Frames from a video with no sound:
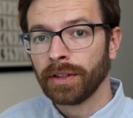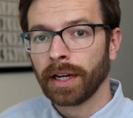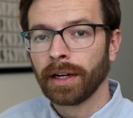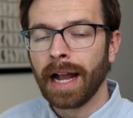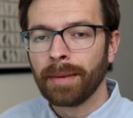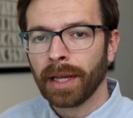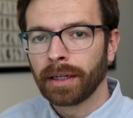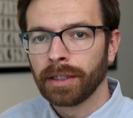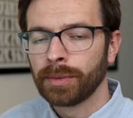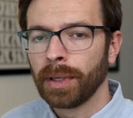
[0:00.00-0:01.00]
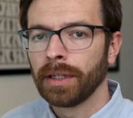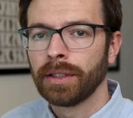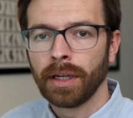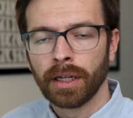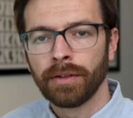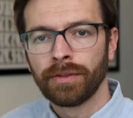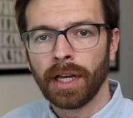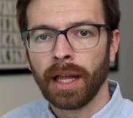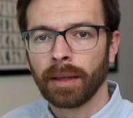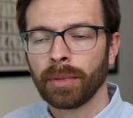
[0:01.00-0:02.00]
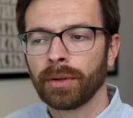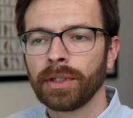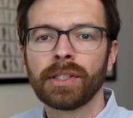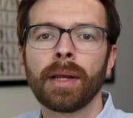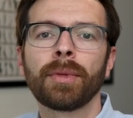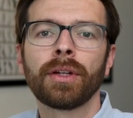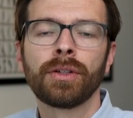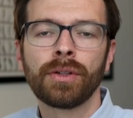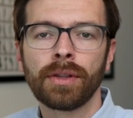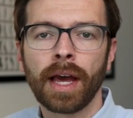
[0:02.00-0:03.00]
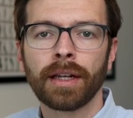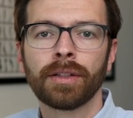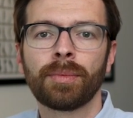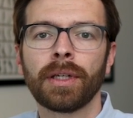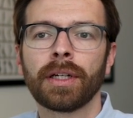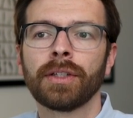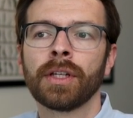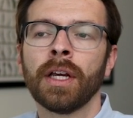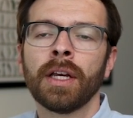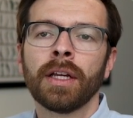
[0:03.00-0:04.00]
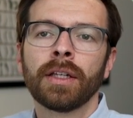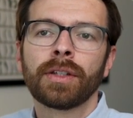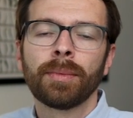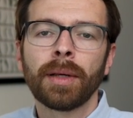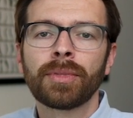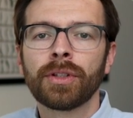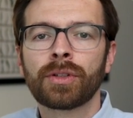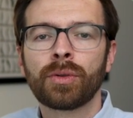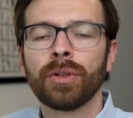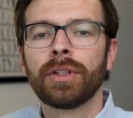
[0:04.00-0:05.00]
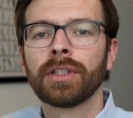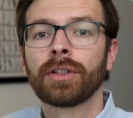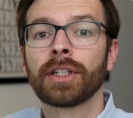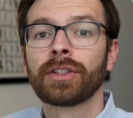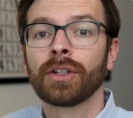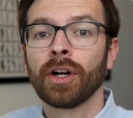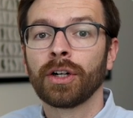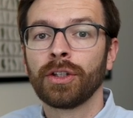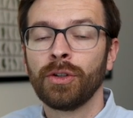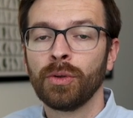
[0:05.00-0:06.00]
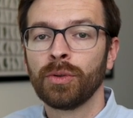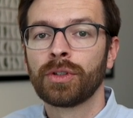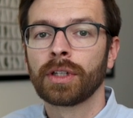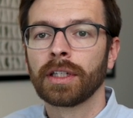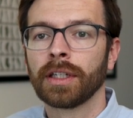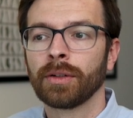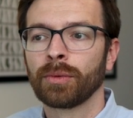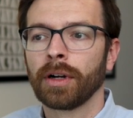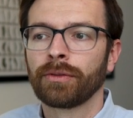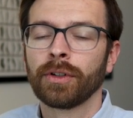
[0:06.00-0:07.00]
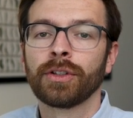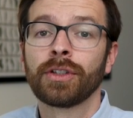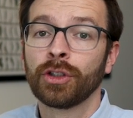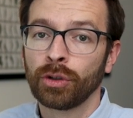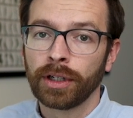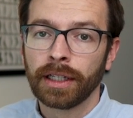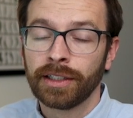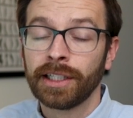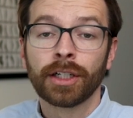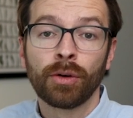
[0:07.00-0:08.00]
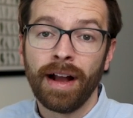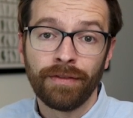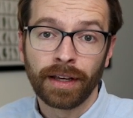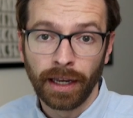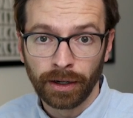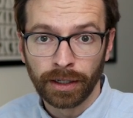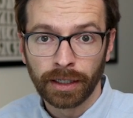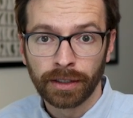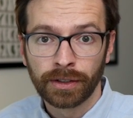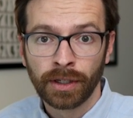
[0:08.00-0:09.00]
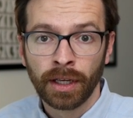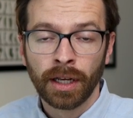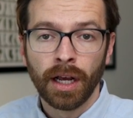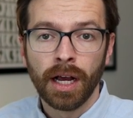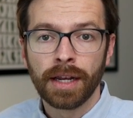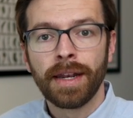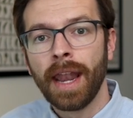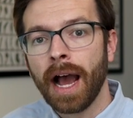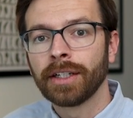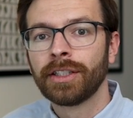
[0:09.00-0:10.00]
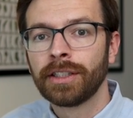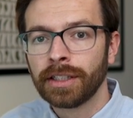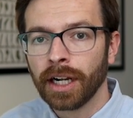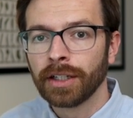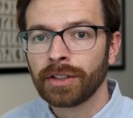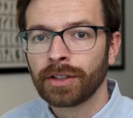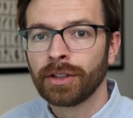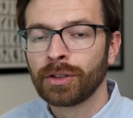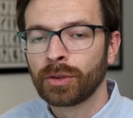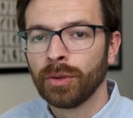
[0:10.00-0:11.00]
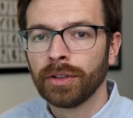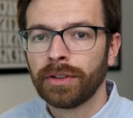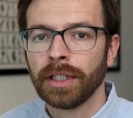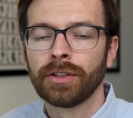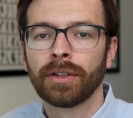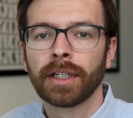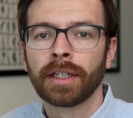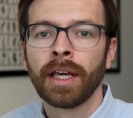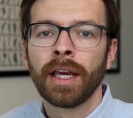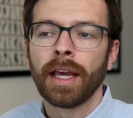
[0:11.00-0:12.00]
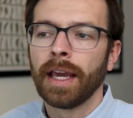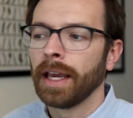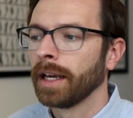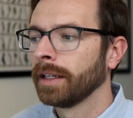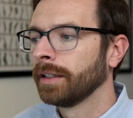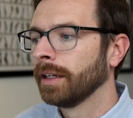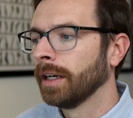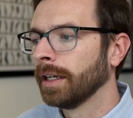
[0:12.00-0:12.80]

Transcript: in the area. I'm not going to spend a ton of time, but the reason I'm going to do that is because sometimes the school districts are used in reference to geographic areas, not just the school district. And